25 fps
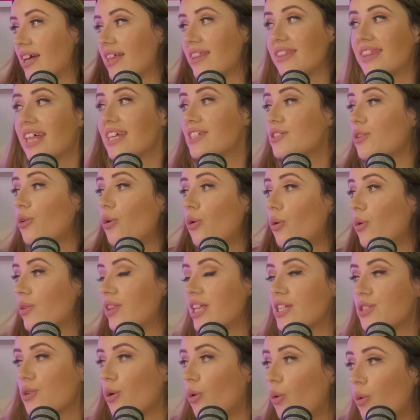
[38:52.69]
There's
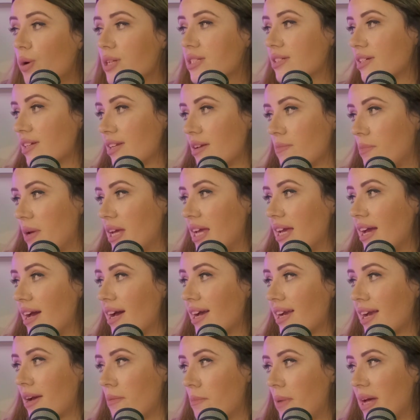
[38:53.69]
always going to be a
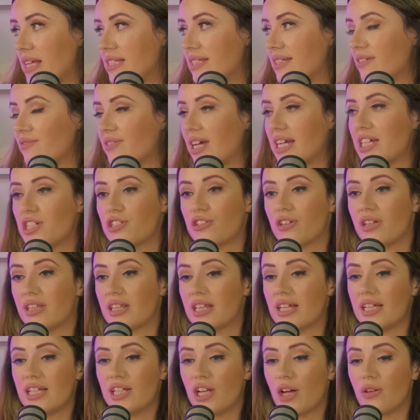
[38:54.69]
competitive nature,
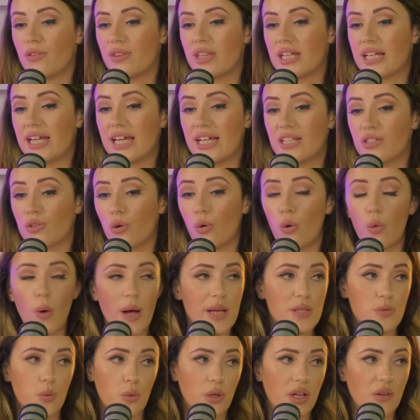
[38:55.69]
and you know, the kids
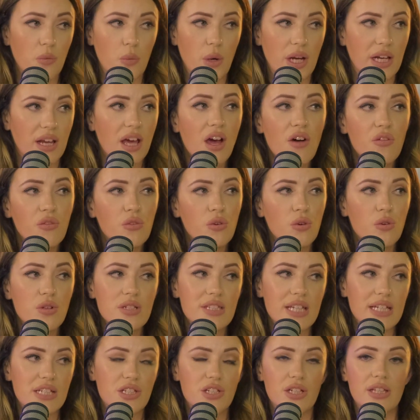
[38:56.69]
always want to win. Of course
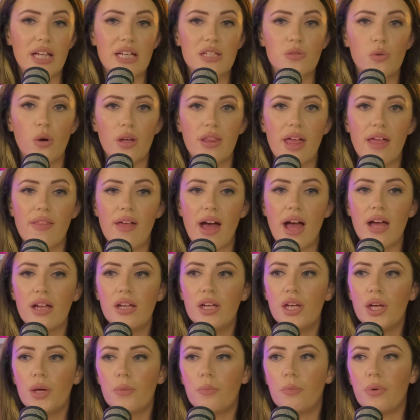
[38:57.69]
they do. That's why they're there.
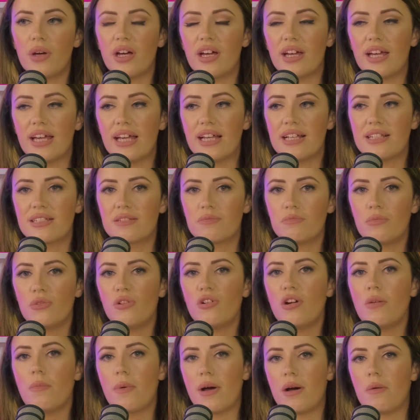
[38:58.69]
But it's
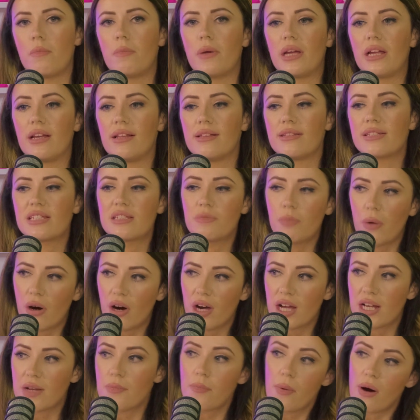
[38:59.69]
more about being
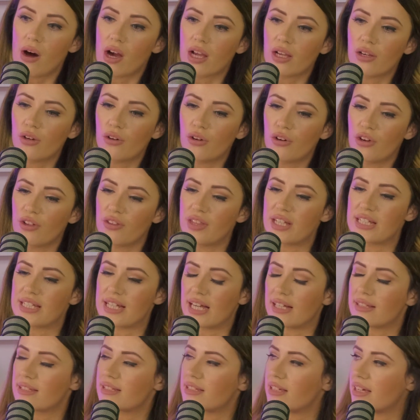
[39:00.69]
inspired by other
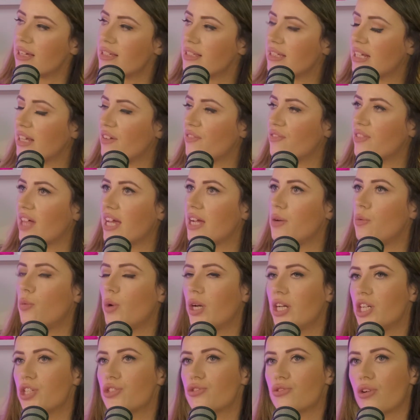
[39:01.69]
dancers, and if they
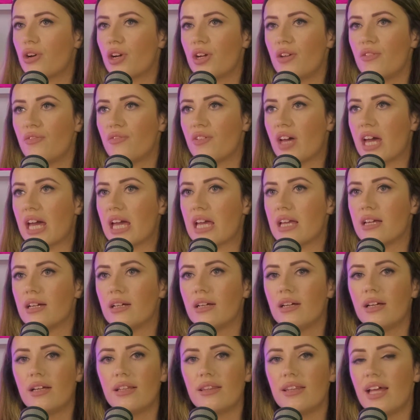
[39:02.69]
win a trophy,
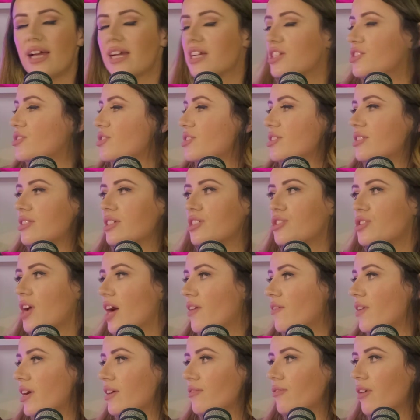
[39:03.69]
that is just the
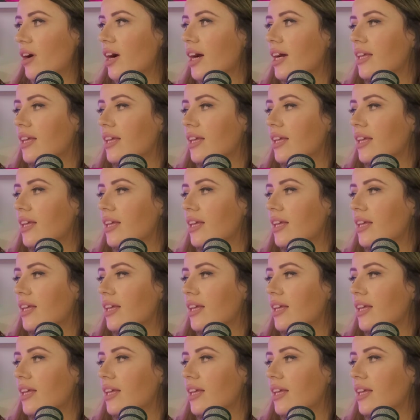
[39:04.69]
cherry, right?